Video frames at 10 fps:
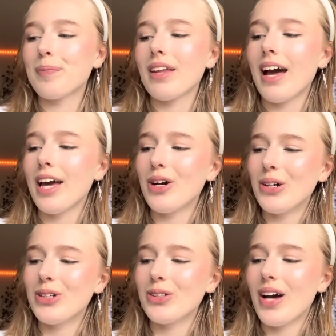I
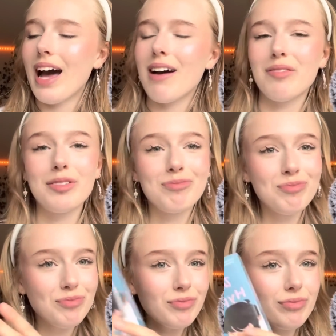also have
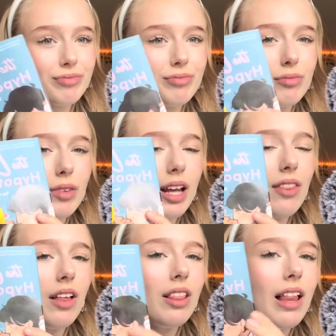
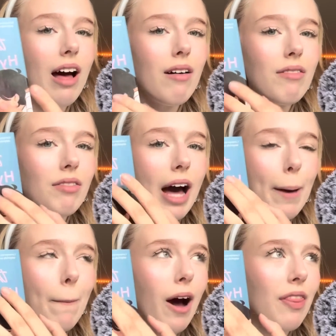The Love
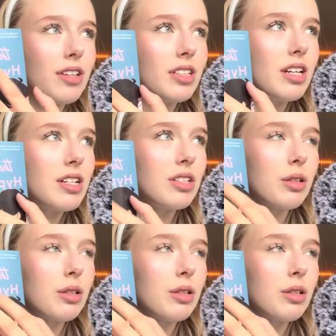Hypothesis.